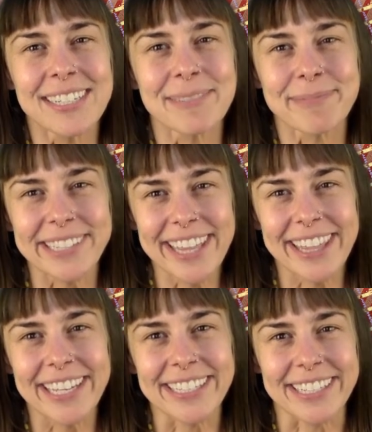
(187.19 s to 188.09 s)
Breathe
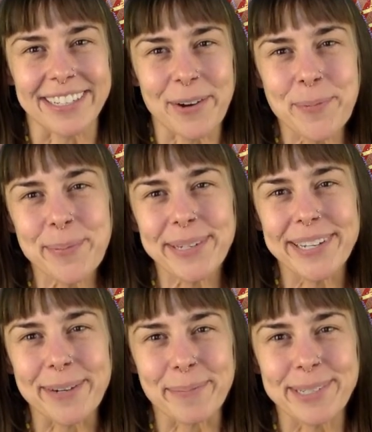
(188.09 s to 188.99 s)
in and open
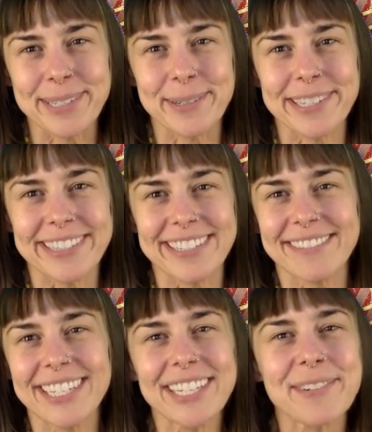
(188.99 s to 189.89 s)
up to
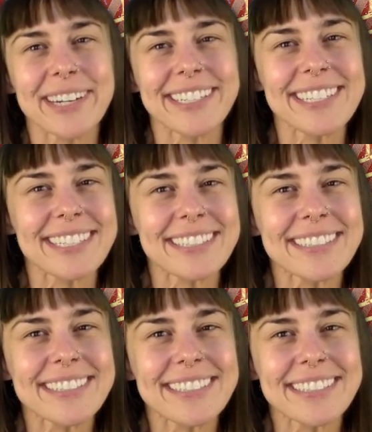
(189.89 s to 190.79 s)
receiving new
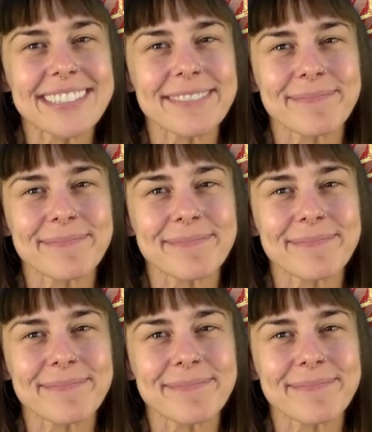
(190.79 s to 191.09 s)
ideas.